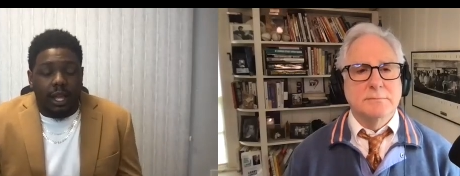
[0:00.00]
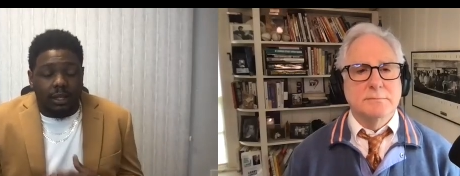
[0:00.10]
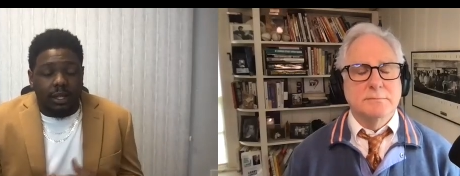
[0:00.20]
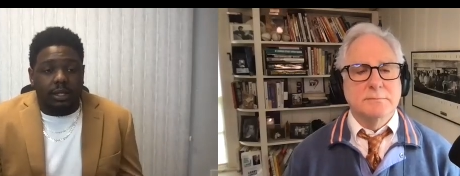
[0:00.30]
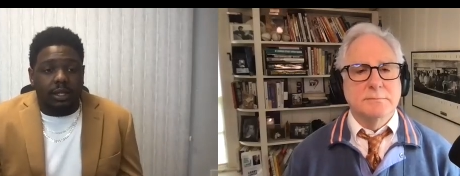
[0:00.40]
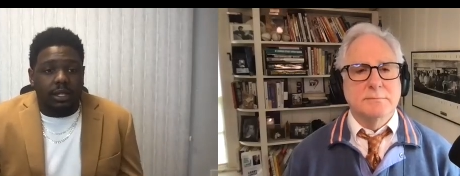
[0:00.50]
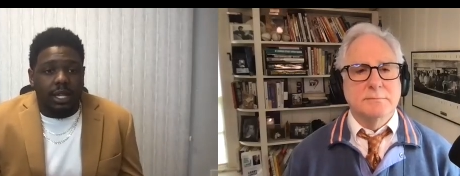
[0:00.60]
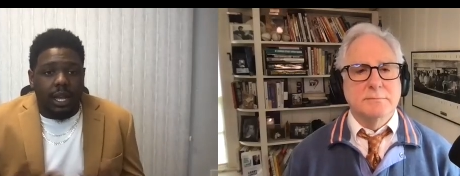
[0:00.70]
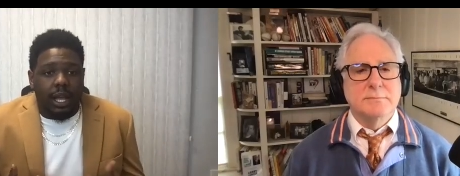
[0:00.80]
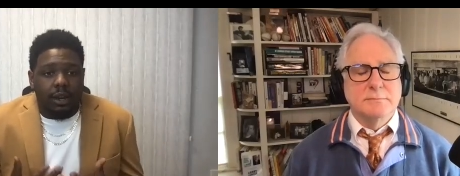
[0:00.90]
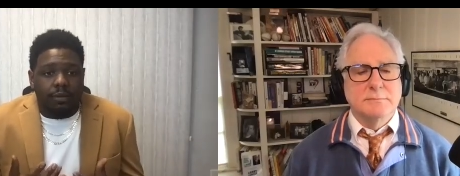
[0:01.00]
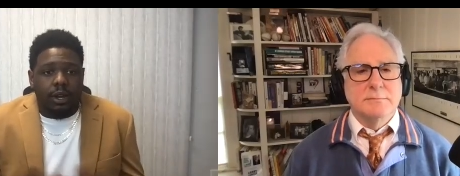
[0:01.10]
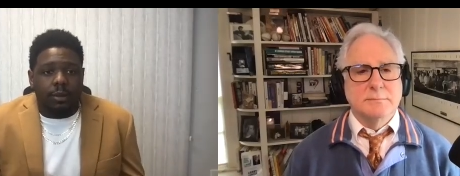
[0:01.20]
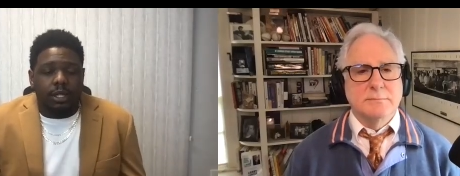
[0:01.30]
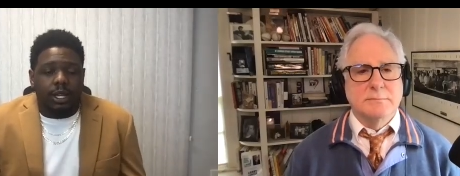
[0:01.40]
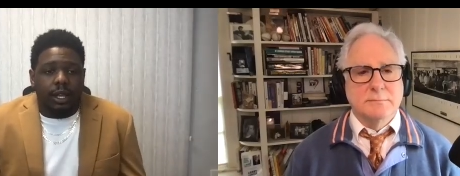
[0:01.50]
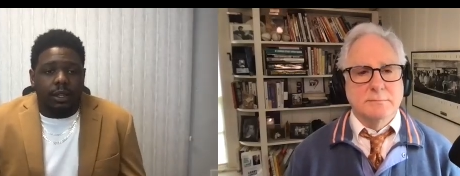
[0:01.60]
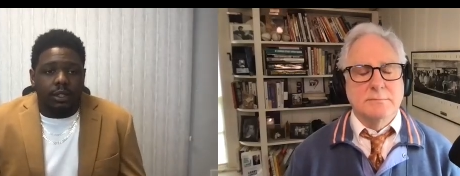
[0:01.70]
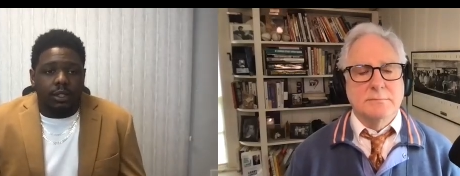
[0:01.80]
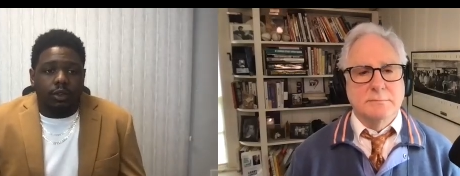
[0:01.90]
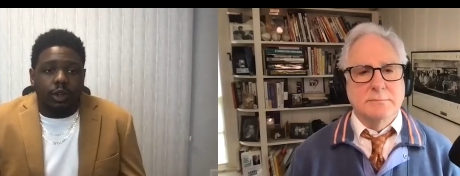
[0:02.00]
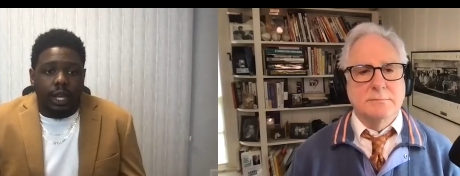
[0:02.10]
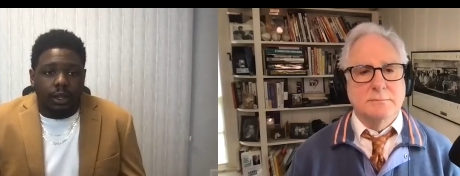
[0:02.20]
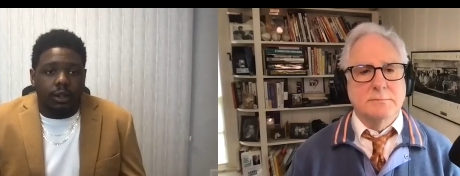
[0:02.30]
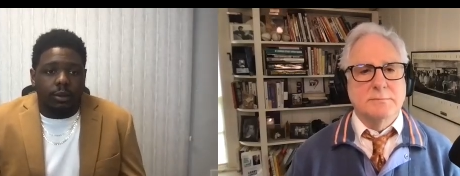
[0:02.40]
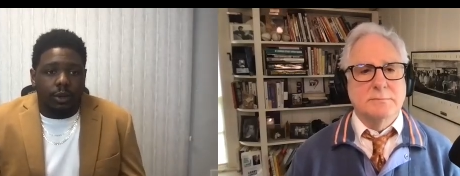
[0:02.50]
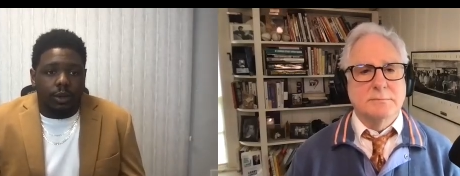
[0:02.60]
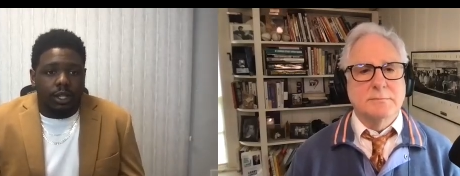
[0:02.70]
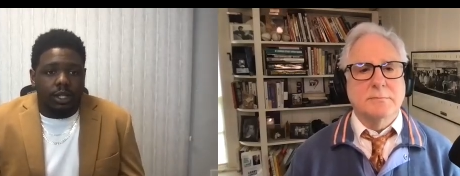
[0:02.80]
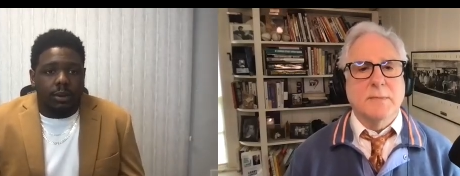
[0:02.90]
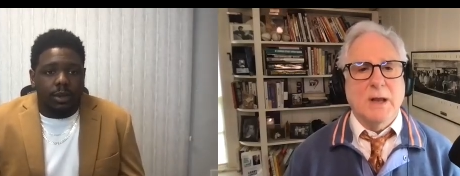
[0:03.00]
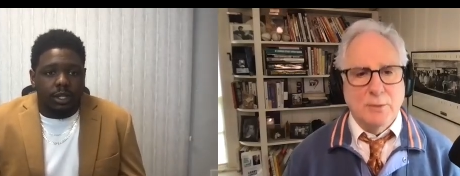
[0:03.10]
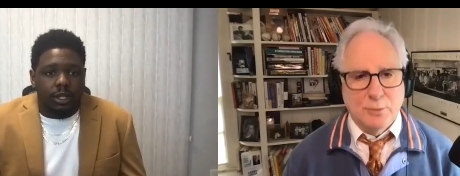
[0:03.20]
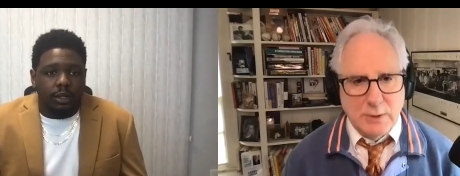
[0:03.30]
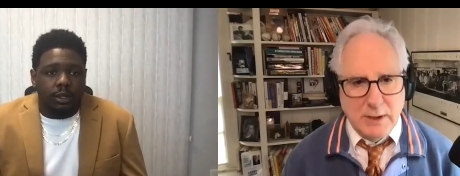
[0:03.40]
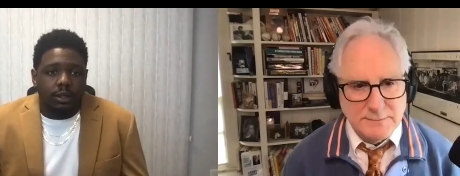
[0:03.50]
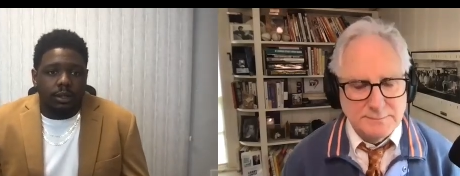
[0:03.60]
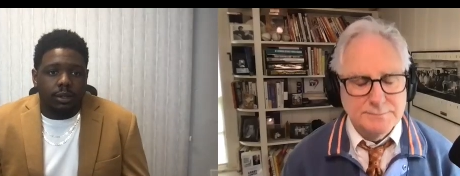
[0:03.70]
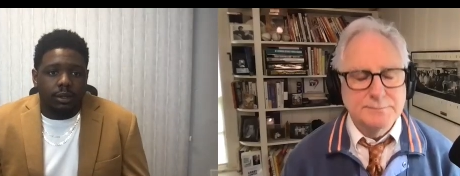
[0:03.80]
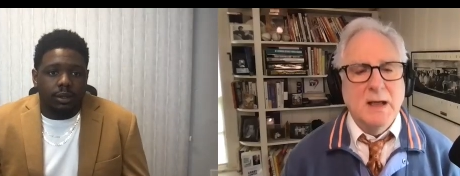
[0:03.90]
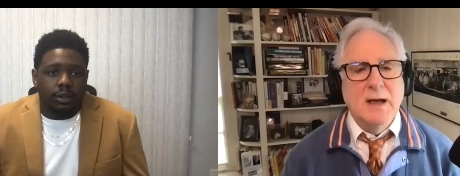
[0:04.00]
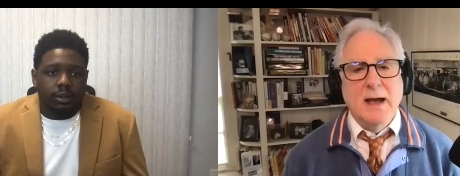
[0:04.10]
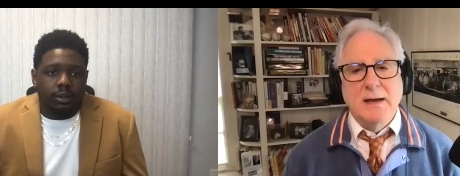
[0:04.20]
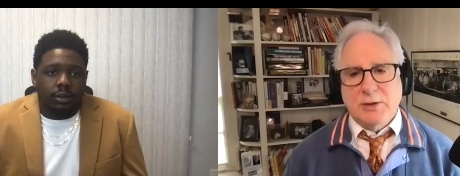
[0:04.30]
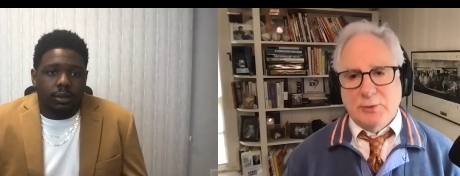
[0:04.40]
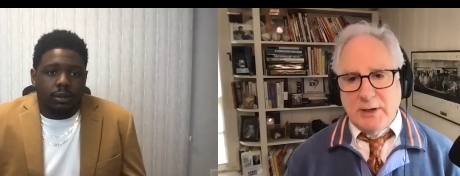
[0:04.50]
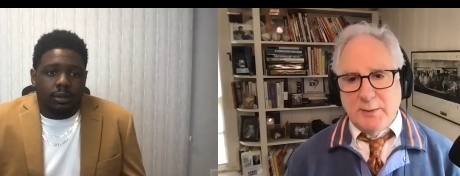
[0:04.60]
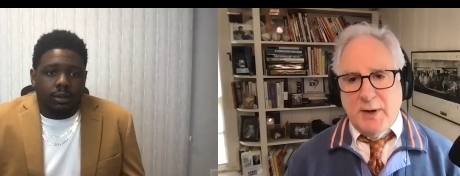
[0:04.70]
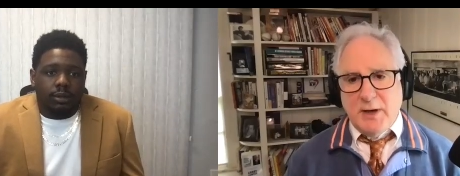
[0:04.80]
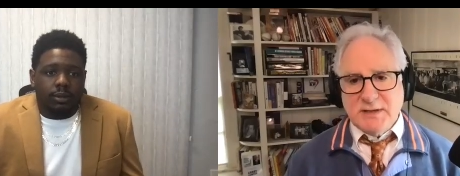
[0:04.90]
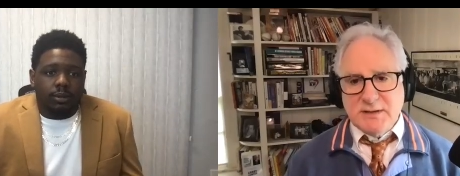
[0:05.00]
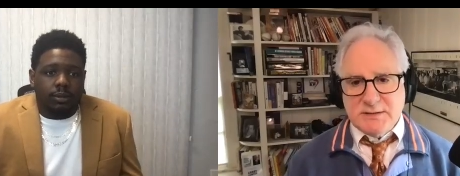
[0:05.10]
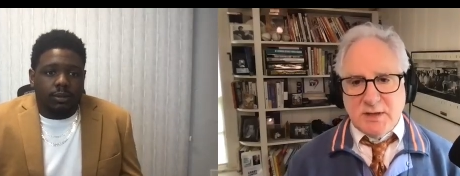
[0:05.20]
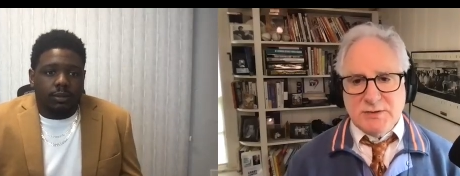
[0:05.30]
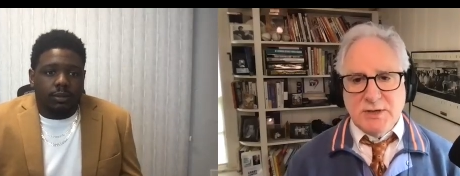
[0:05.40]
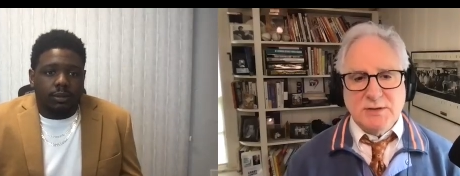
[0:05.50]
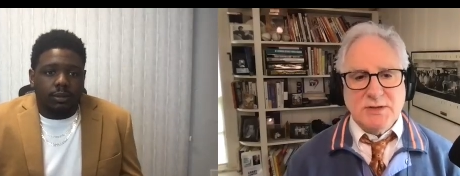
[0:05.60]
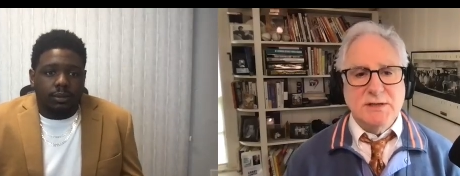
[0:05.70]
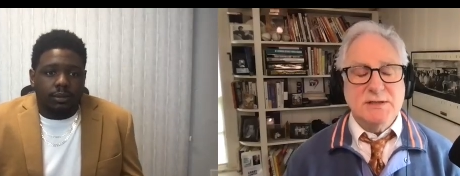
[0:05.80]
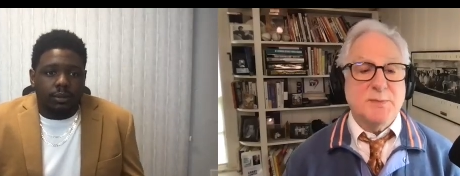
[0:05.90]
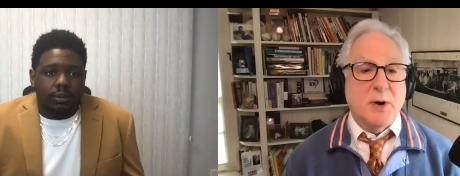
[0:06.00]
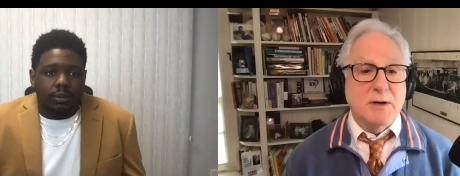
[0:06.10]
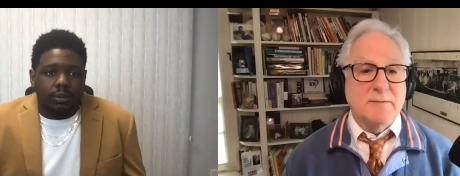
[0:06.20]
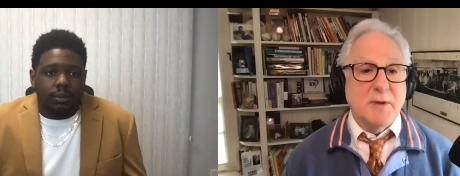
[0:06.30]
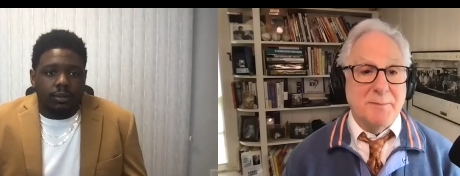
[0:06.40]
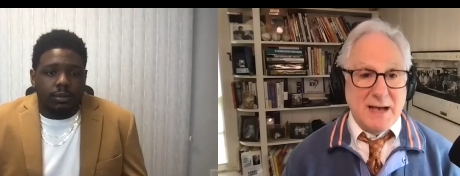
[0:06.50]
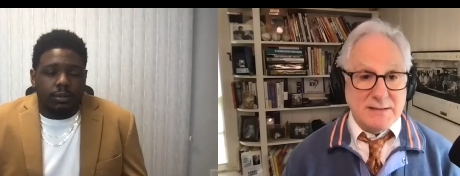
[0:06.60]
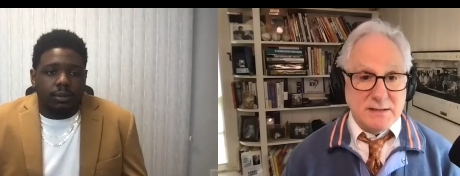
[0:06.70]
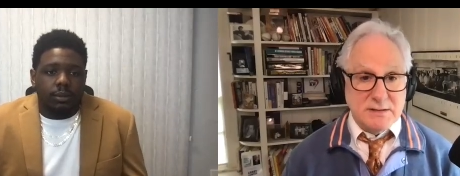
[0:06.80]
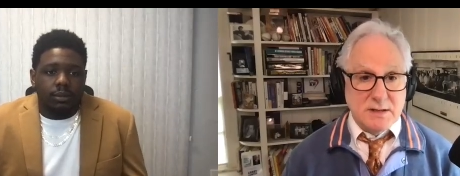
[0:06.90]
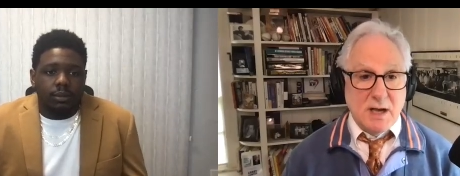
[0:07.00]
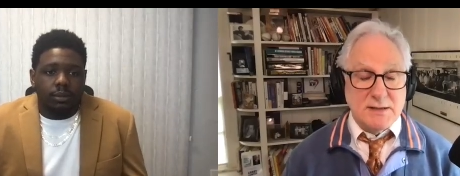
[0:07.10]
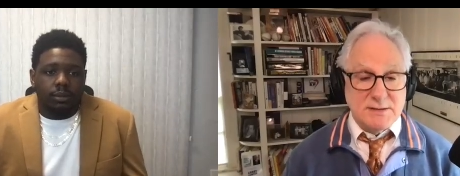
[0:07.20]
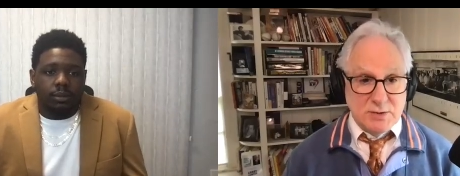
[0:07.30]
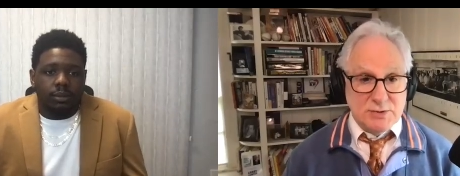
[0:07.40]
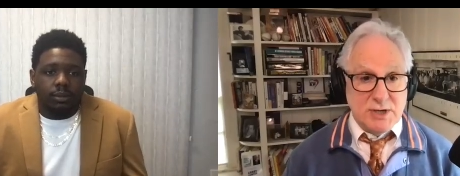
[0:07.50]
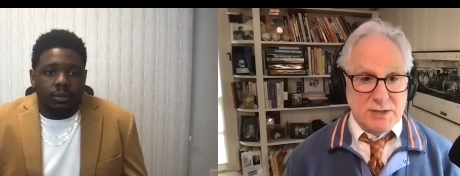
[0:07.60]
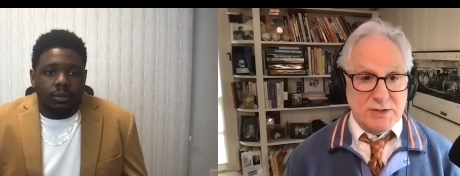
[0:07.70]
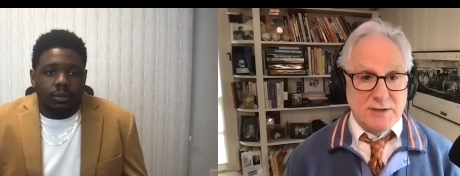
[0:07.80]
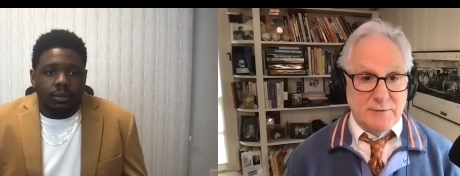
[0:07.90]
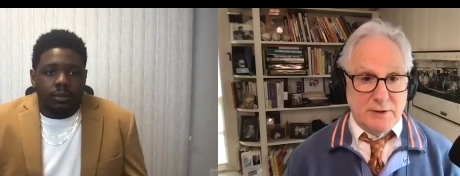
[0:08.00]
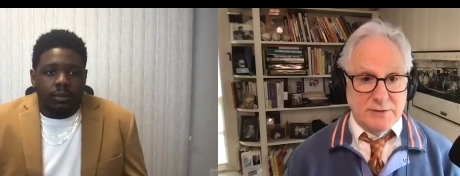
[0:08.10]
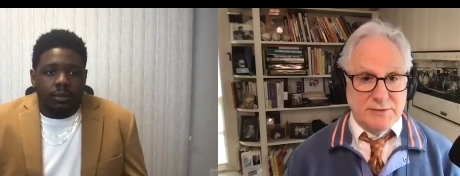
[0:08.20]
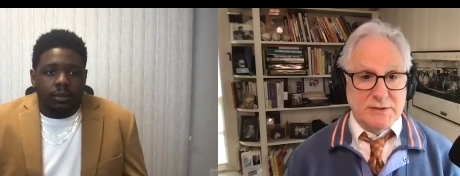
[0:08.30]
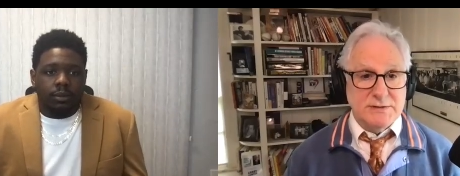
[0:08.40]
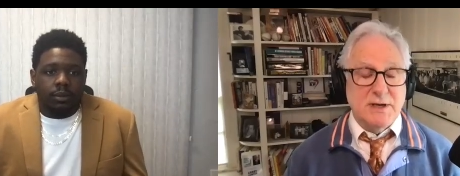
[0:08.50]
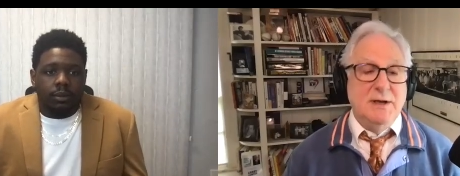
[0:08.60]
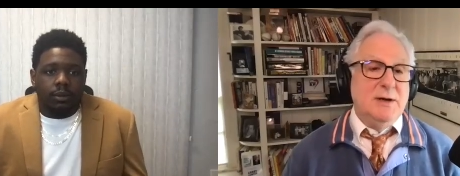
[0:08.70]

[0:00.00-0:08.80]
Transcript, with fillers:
Speaker 1: ethnicities that kind of come together to create the communities that we see.
Speaker 2: Right, and the Greater Boston Association is part of the massive Association of Realtors,